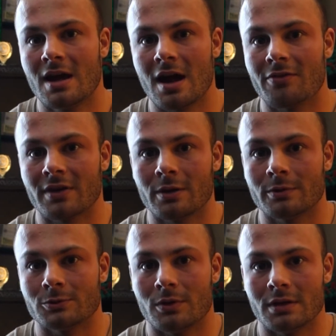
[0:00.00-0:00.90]
I forget
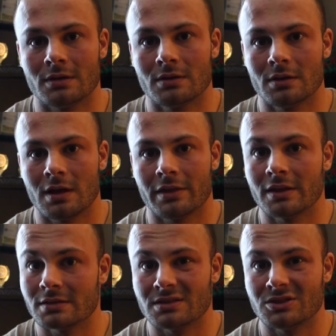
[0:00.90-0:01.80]
which one. I
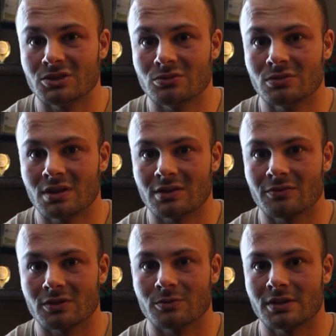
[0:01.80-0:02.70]
think it's in June, like the
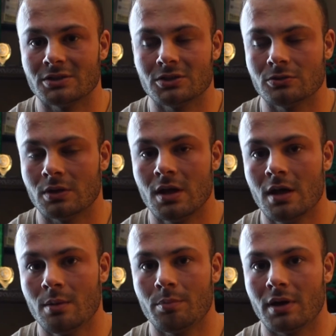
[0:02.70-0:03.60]
first week of June.
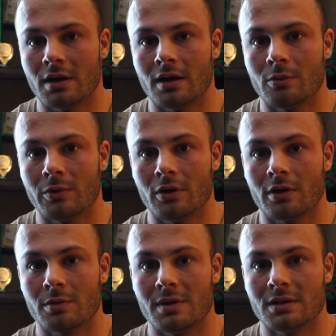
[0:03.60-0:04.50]
But we
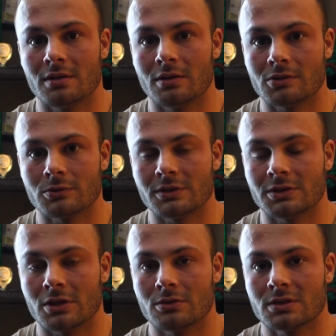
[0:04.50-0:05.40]
are committed to those 3
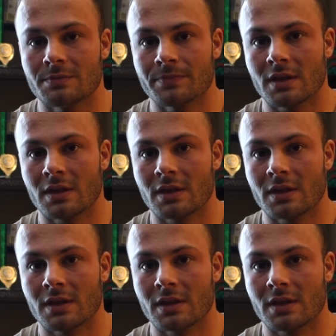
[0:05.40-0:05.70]
shows.